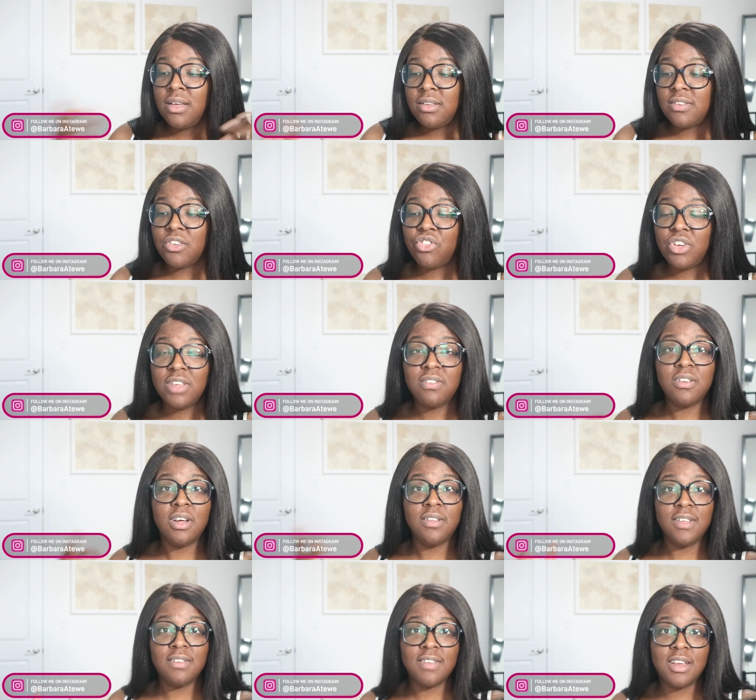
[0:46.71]
suggesting
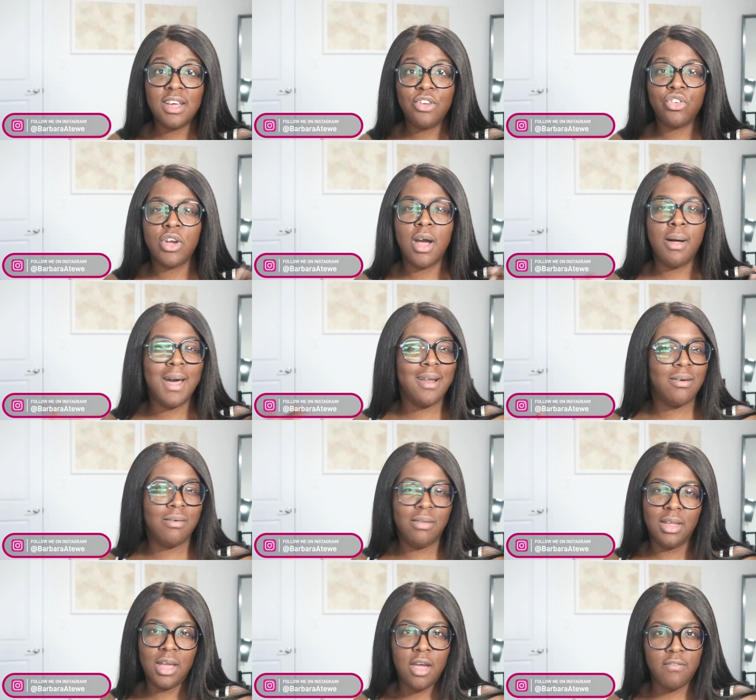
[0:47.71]
all things on nature? I don't
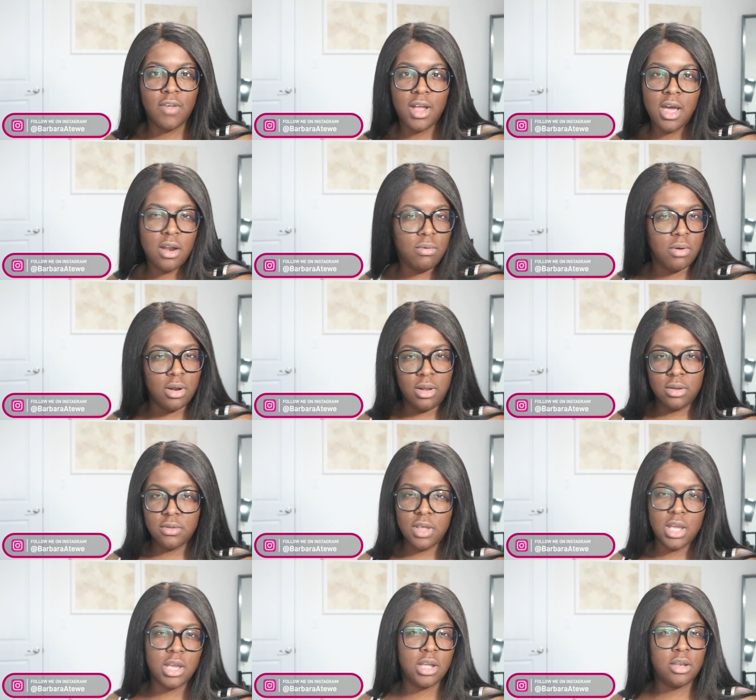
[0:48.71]
really care, I don't want
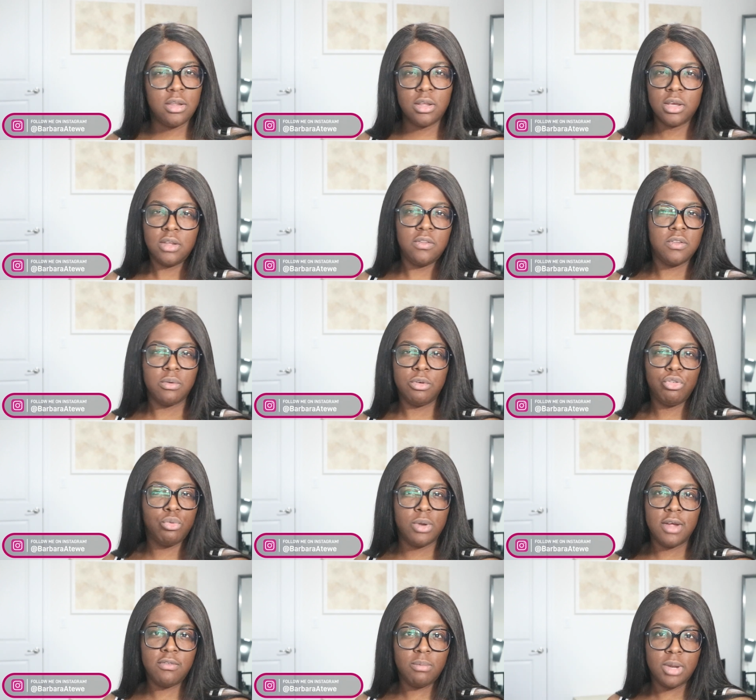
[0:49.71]
to take into
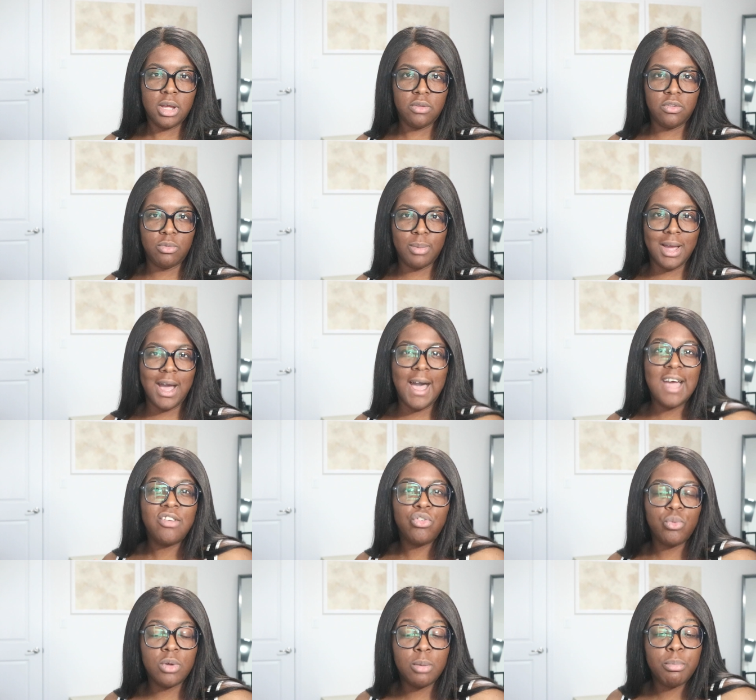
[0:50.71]
consideration what everybody else is buying. I
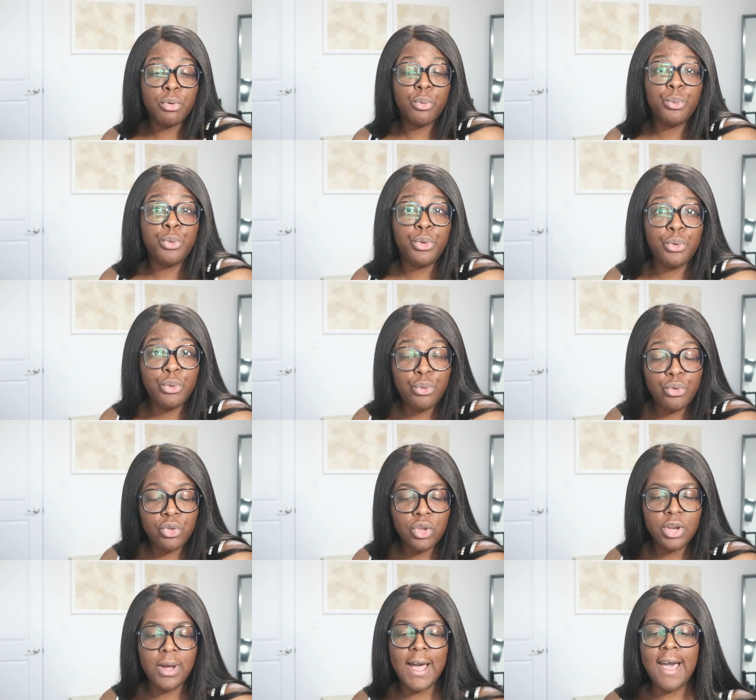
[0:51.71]
just want to
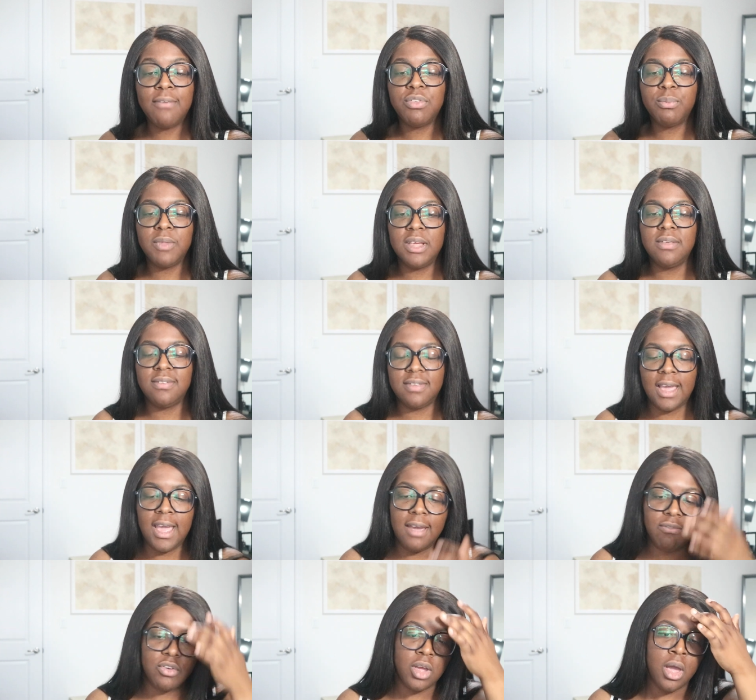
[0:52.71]
peruse. You know, I have some things
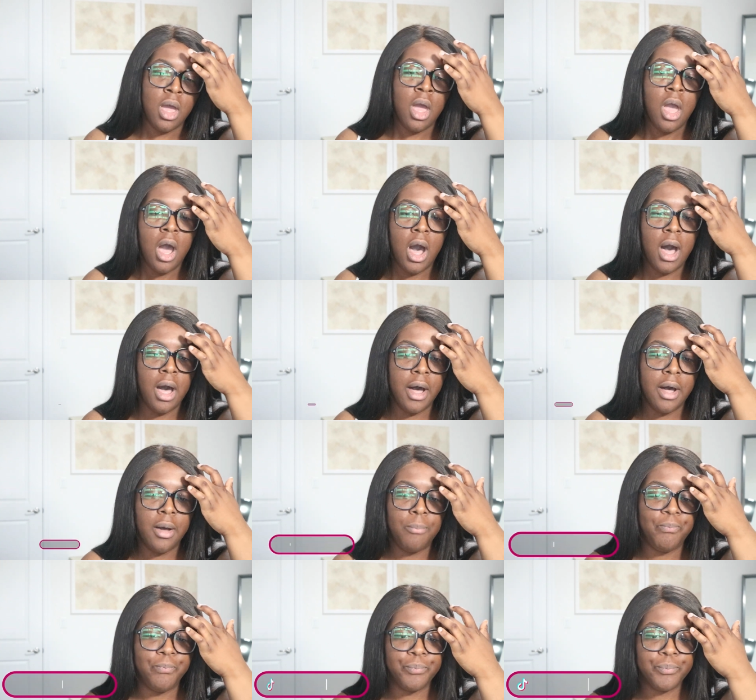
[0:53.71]
saved.
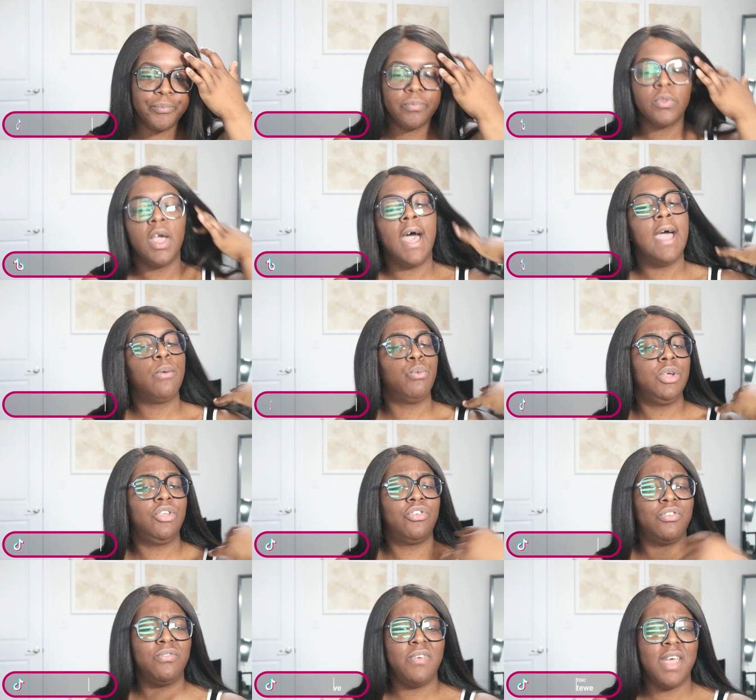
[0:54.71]
Um, I
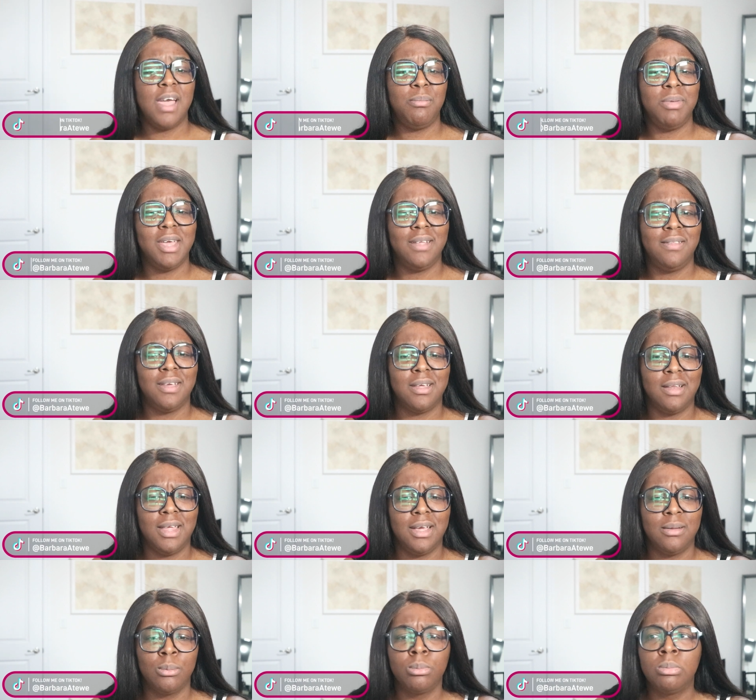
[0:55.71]
reached VIB, I think in
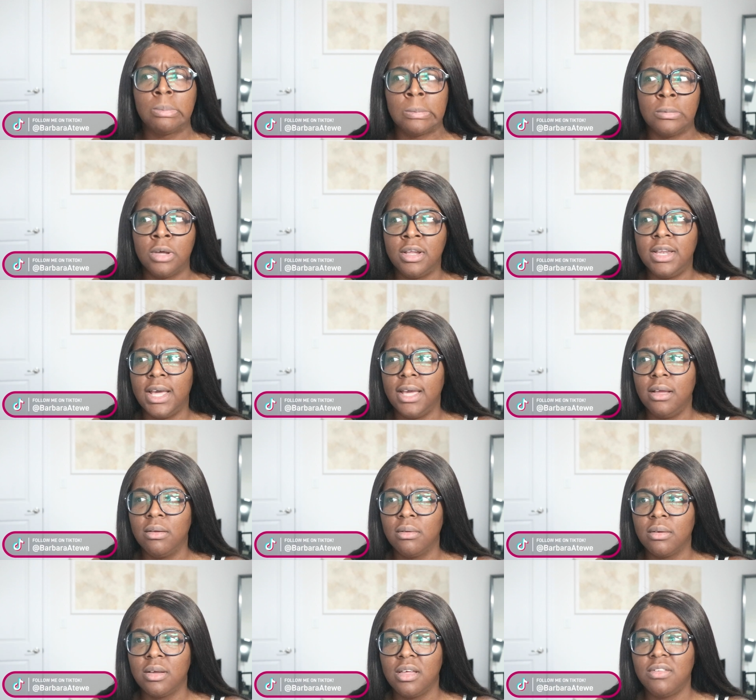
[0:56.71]
like a day
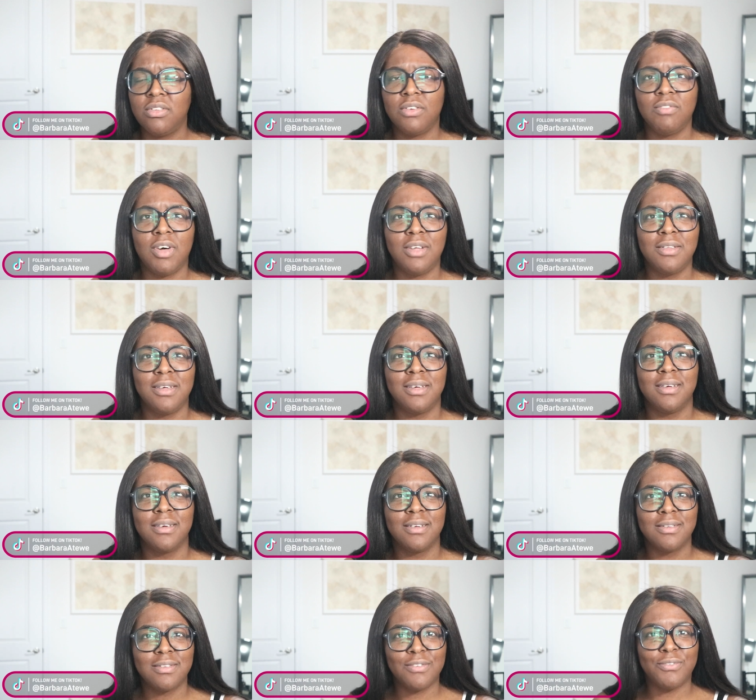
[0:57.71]
because of all
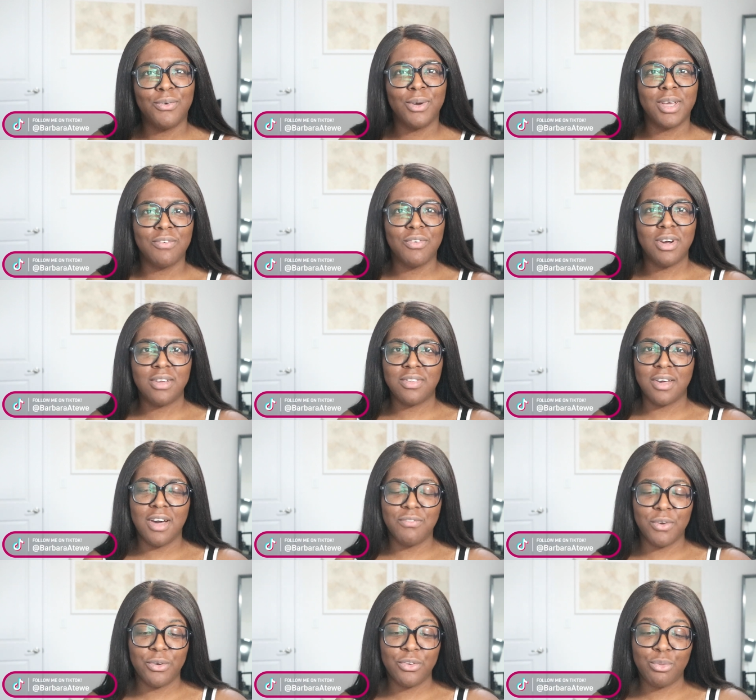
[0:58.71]
the Sephora gift cards I
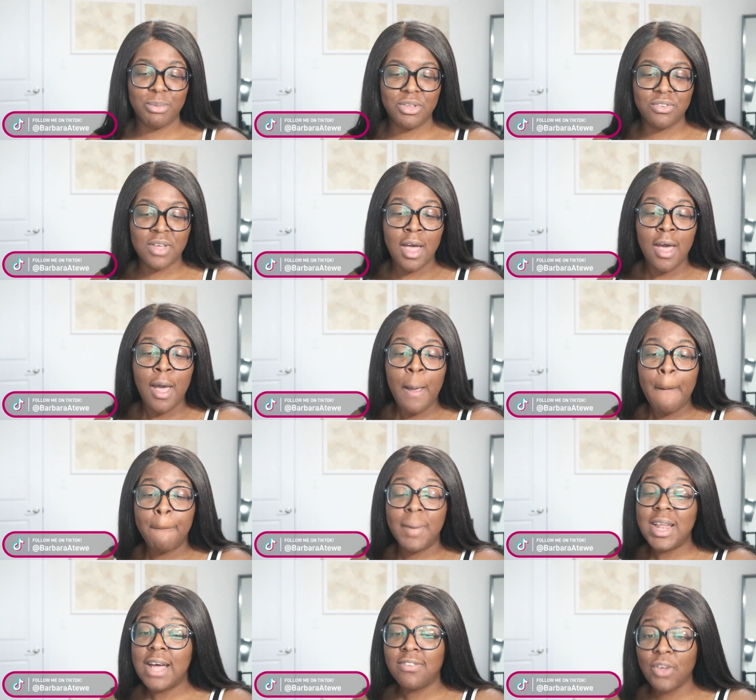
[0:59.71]
got for Christmas.
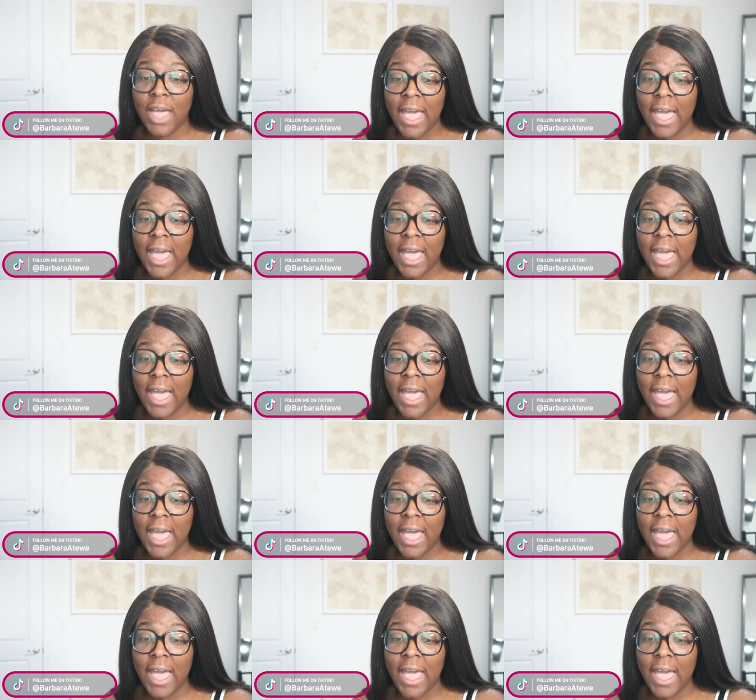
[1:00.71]
But that's